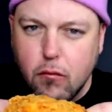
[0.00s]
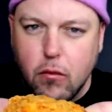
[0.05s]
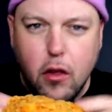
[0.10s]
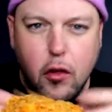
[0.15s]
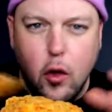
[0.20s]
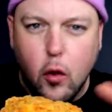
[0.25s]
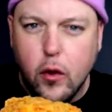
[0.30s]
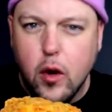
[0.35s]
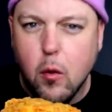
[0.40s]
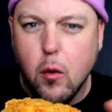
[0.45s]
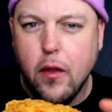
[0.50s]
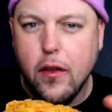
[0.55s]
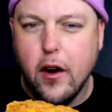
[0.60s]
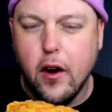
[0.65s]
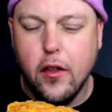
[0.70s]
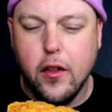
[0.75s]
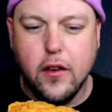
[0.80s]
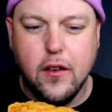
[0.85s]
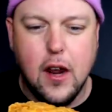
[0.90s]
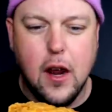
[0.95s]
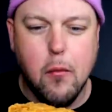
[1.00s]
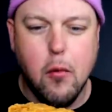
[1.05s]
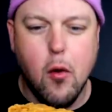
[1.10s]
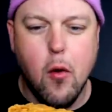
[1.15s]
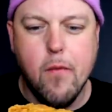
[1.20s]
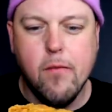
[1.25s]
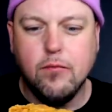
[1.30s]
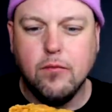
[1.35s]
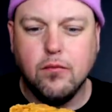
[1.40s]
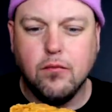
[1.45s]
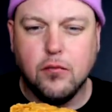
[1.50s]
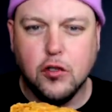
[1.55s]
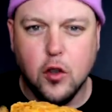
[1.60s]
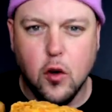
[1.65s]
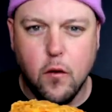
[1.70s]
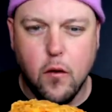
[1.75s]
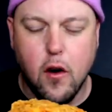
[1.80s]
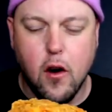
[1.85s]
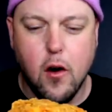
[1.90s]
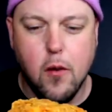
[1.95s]
the only one there at the table
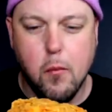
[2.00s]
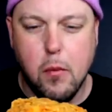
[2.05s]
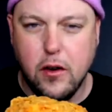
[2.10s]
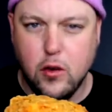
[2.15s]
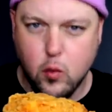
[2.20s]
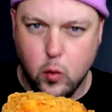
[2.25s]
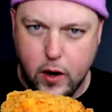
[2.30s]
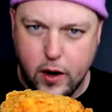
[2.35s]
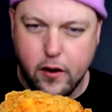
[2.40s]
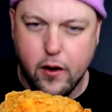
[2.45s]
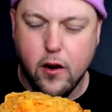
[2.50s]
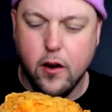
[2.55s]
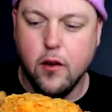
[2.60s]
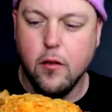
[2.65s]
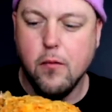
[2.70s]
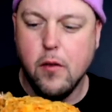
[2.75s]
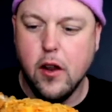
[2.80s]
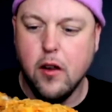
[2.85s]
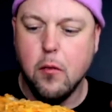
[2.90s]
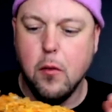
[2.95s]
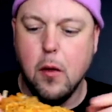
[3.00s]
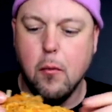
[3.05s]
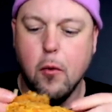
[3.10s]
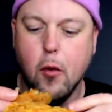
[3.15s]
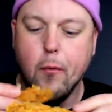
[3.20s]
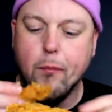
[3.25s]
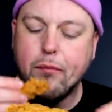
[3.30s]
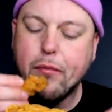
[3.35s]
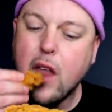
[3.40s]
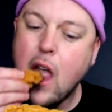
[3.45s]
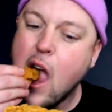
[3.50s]
so far, but he's waiting on his people.